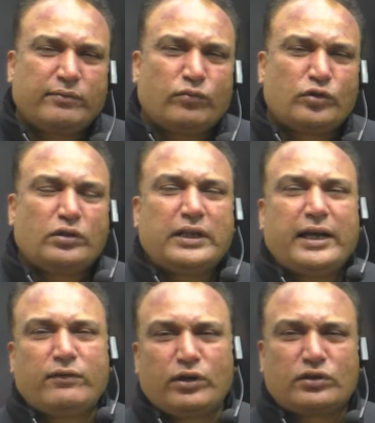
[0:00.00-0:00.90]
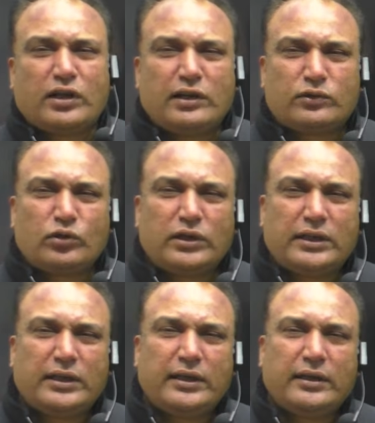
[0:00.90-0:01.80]
So that was also the
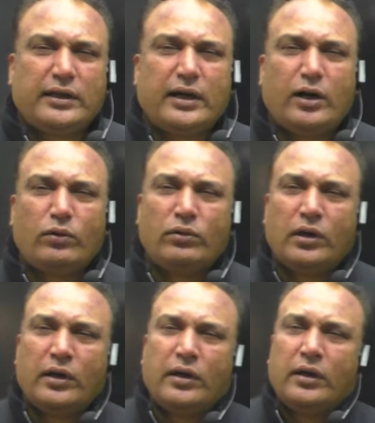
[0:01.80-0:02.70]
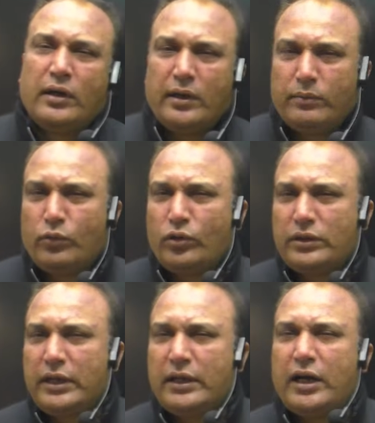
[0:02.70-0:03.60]
thing that how more
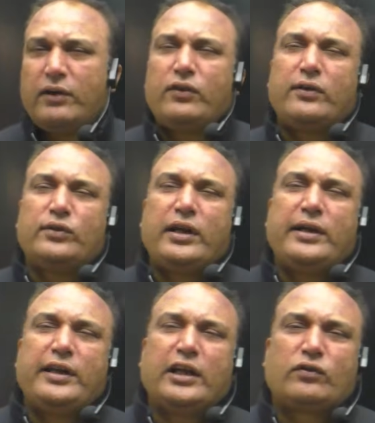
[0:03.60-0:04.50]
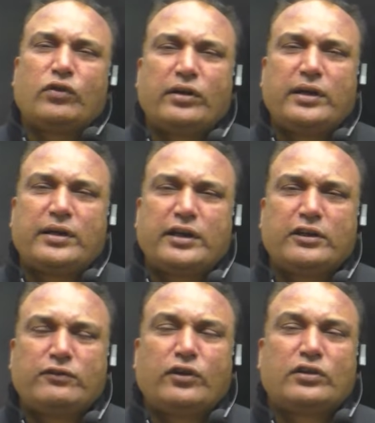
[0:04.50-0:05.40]
than half of the India's foreign trades
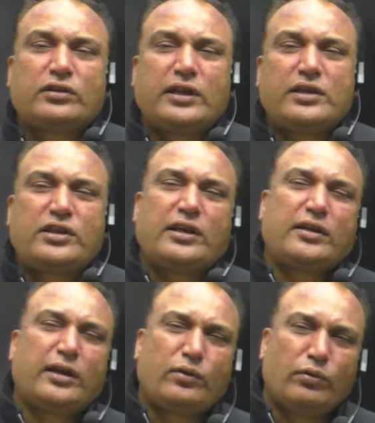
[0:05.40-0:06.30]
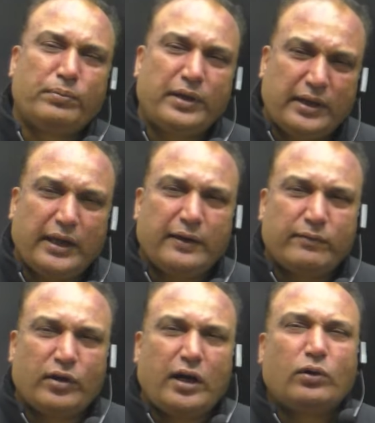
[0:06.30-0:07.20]
was restricted to Britain. How?